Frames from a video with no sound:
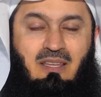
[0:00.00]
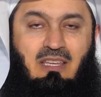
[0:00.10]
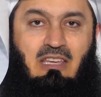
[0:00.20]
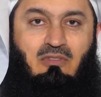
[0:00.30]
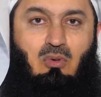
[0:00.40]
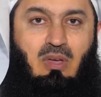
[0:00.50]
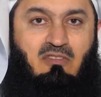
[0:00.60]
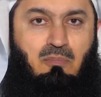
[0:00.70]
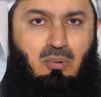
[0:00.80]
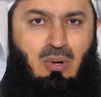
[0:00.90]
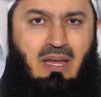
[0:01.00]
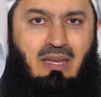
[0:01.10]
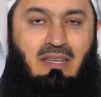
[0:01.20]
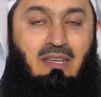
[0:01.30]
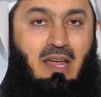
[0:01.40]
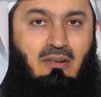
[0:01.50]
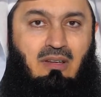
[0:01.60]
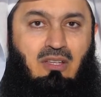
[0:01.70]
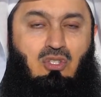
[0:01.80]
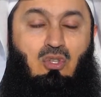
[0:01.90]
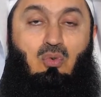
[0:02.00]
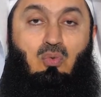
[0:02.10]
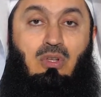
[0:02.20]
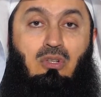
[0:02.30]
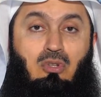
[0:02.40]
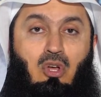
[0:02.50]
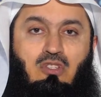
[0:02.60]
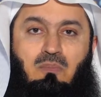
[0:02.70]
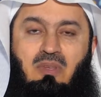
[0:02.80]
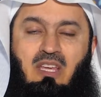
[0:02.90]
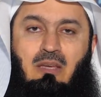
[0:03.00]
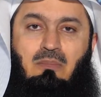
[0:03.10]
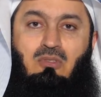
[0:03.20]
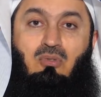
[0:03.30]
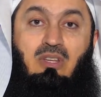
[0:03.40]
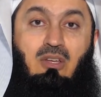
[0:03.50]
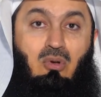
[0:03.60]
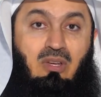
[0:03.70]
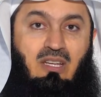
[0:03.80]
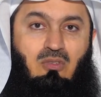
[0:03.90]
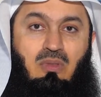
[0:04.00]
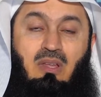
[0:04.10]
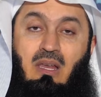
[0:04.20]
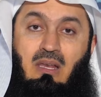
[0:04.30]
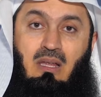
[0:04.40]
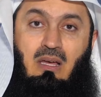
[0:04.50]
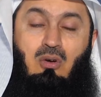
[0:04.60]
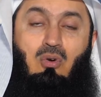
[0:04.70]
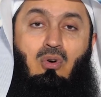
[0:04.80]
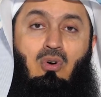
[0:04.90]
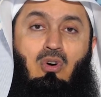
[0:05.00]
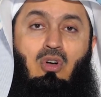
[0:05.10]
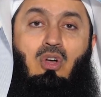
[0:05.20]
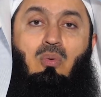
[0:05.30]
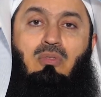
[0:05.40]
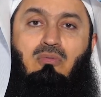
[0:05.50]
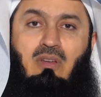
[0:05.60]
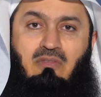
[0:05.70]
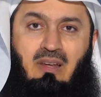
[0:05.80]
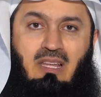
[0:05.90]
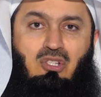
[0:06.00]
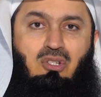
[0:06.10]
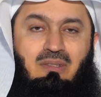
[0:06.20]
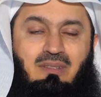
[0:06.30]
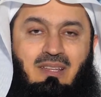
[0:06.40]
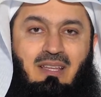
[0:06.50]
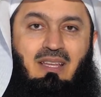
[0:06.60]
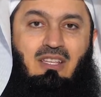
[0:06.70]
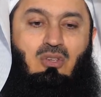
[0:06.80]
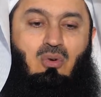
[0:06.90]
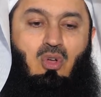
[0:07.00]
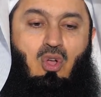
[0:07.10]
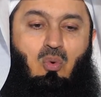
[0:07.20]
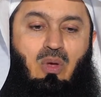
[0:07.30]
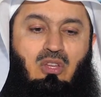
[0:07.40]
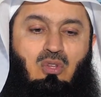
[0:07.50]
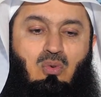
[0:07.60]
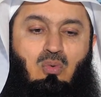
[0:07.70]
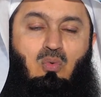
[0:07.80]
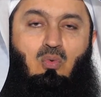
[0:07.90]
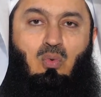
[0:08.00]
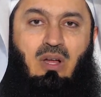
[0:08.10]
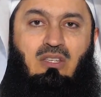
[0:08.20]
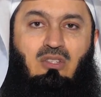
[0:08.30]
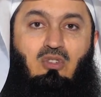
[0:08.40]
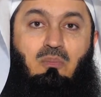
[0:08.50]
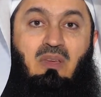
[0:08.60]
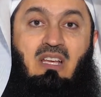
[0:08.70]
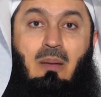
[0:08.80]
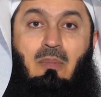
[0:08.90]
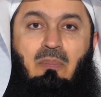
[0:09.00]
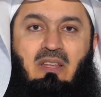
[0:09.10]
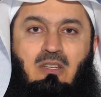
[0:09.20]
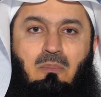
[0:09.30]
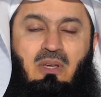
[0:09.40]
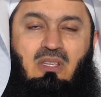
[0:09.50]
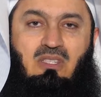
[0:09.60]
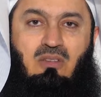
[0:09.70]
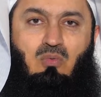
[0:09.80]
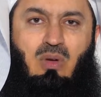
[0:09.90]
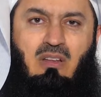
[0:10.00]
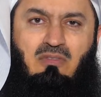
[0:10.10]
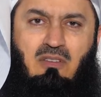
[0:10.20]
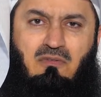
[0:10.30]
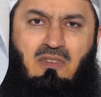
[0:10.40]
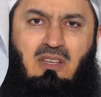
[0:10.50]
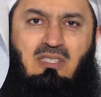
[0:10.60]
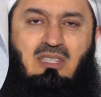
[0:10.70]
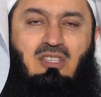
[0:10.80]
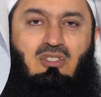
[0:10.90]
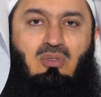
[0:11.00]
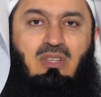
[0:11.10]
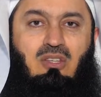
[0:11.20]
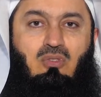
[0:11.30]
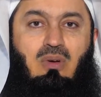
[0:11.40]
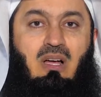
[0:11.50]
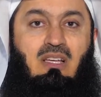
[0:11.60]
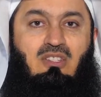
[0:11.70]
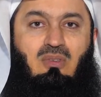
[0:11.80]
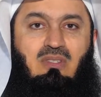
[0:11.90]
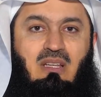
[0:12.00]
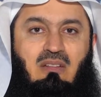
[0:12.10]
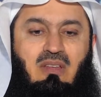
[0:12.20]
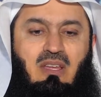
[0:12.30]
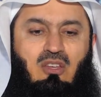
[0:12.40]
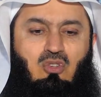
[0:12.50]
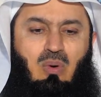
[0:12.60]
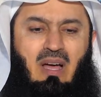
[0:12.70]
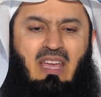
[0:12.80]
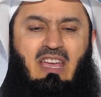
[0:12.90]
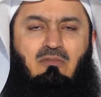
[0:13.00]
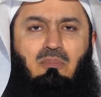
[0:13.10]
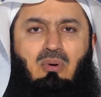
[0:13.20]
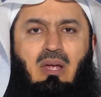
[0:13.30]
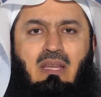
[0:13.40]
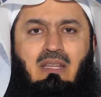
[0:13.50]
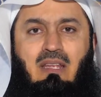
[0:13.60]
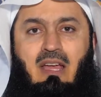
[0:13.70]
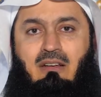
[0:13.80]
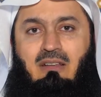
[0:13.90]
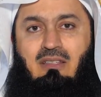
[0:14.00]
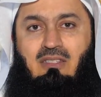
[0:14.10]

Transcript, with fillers: if you have pride and arrogance, you will not be able to reconnect with Allah or with revelation. So when you want to become a better person, one of the first things you need to ask yourself, do I have pride and arrogance